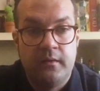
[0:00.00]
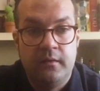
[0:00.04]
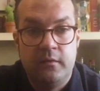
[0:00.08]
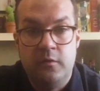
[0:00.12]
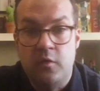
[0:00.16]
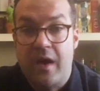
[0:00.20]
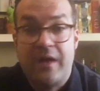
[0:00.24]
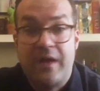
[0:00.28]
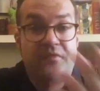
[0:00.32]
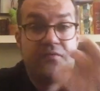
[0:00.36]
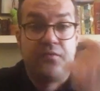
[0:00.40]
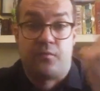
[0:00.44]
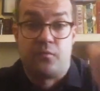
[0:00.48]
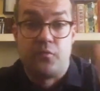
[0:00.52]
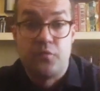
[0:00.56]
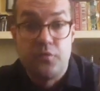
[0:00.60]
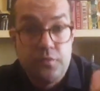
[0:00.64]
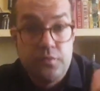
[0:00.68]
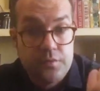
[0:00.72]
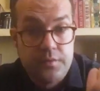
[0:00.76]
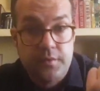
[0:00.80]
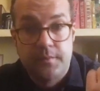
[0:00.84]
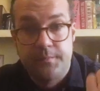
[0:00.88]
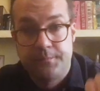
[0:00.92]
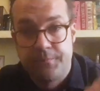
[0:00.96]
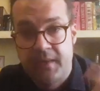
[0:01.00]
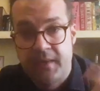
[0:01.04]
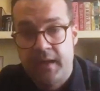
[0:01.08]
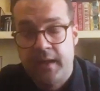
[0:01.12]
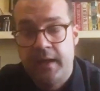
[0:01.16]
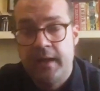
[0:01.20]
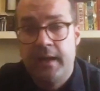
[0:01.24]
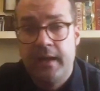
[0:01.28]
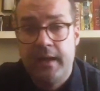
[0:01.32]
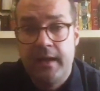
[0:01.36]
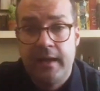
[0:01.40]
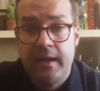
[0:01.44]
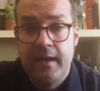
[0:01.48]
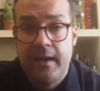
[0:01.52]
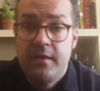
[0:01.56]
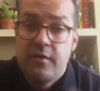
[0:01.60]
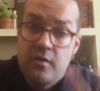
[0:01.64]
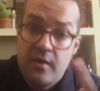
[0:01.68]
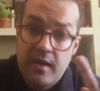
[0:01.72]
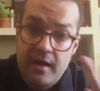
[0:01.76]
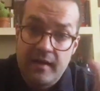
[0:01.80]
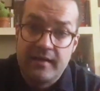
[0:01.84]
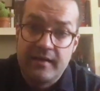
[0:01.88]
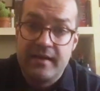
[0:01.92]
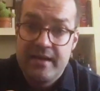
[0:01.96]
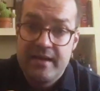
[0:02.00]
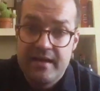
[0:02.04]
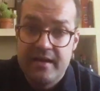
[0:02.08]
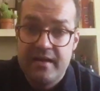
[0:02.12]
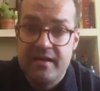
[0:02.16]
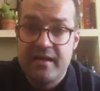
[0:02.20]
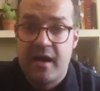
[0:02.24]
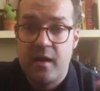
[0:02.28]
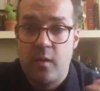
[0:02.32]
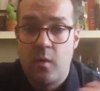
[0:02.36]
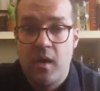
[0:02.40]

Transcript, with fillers: you had vermouth, Uh, and you had Quinquina